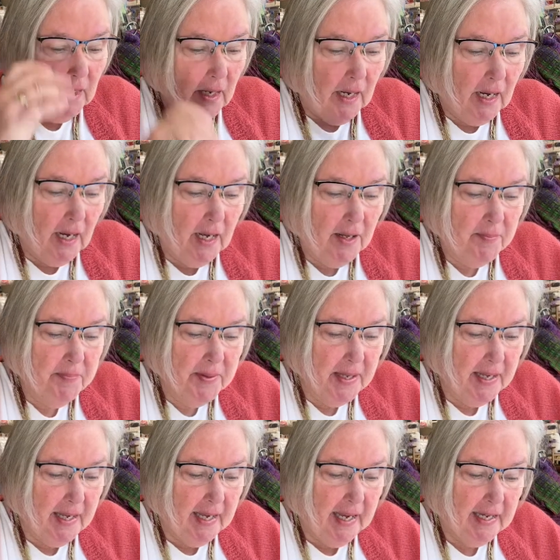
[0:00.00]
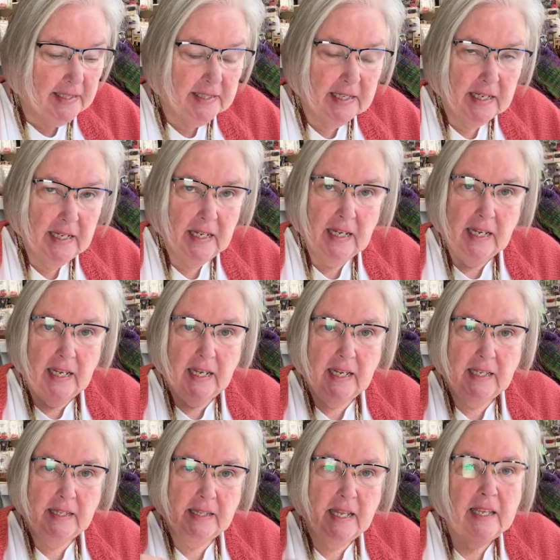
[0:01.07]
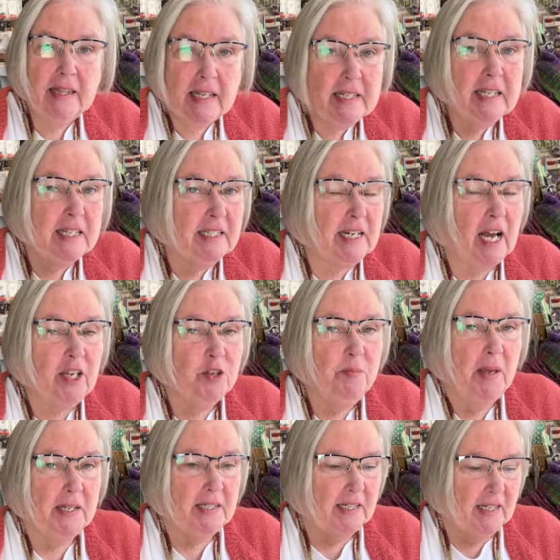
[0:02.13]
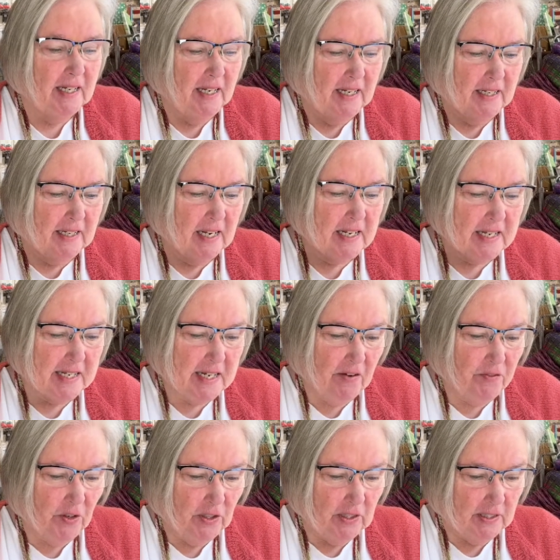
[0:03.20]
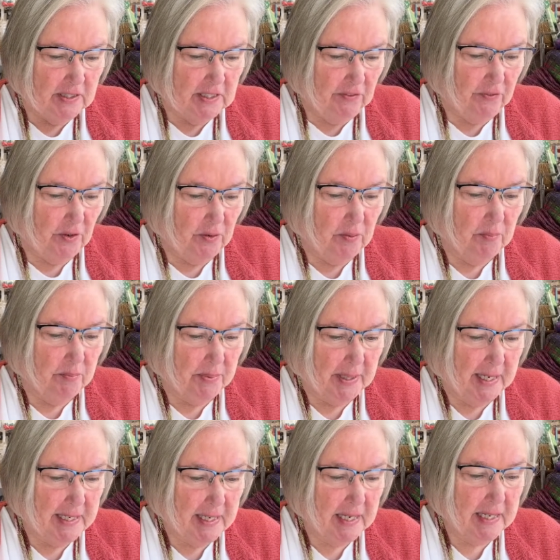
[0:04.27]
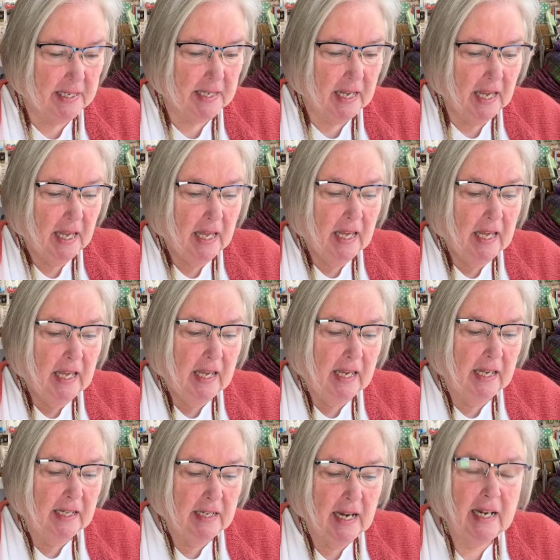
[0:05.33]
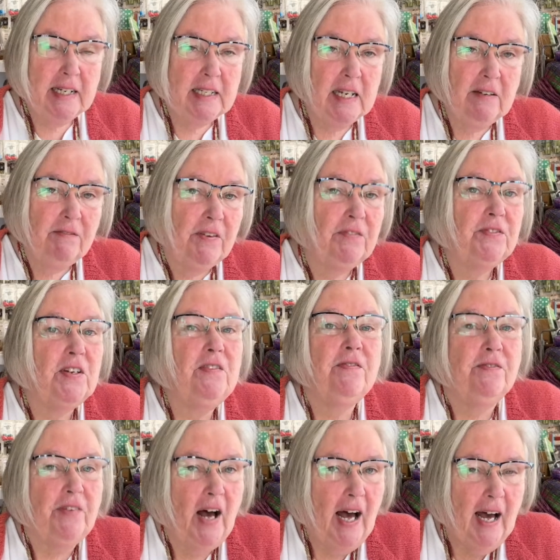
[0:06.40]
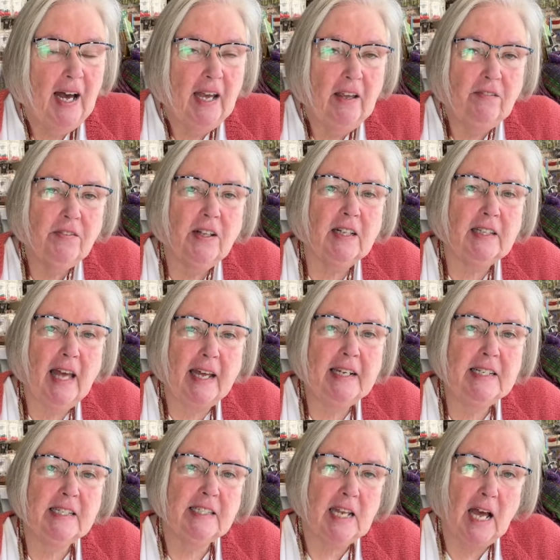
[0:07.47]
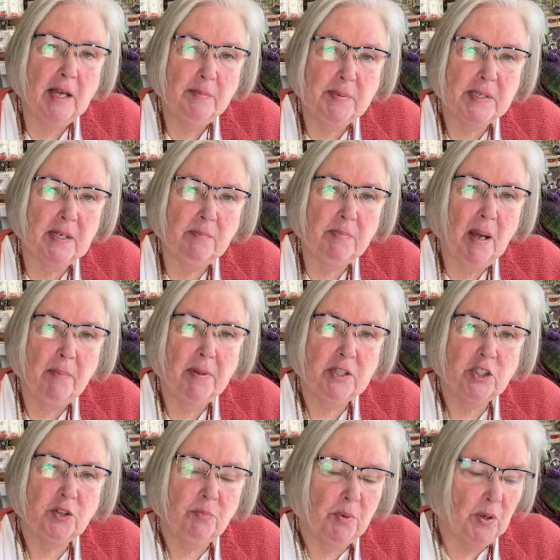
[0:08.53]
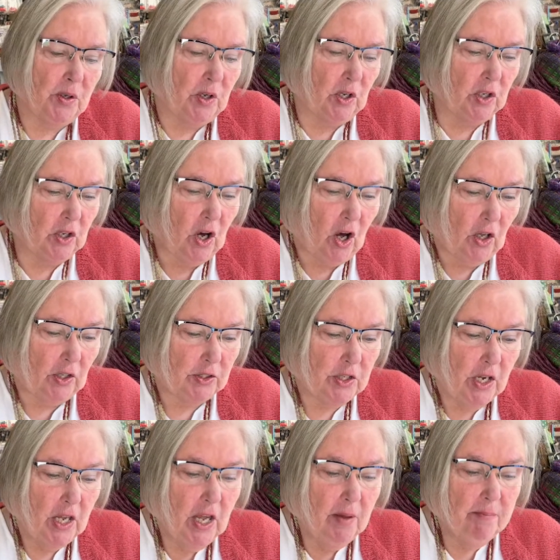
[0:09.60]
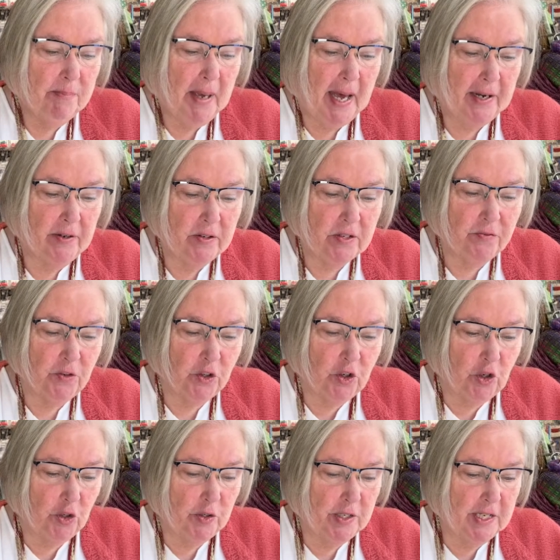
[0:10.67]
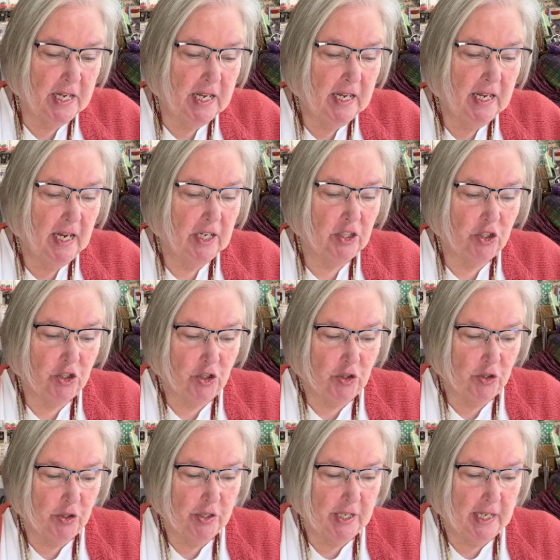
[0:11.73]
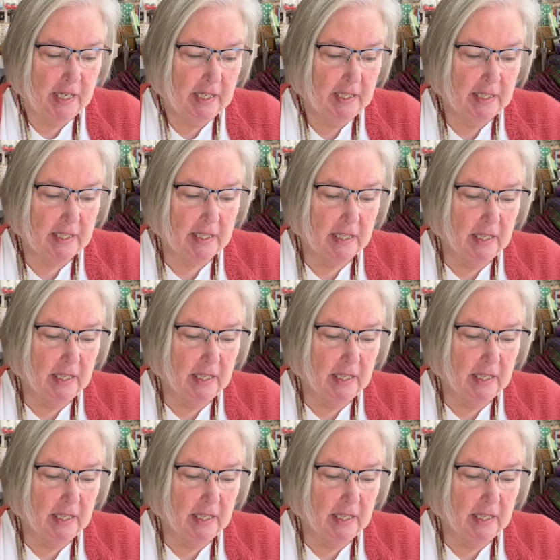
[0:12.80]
And this is documented in several different places. In 1955, Gladys Thompson published a book called Patterns for Guernsey and Jerseys.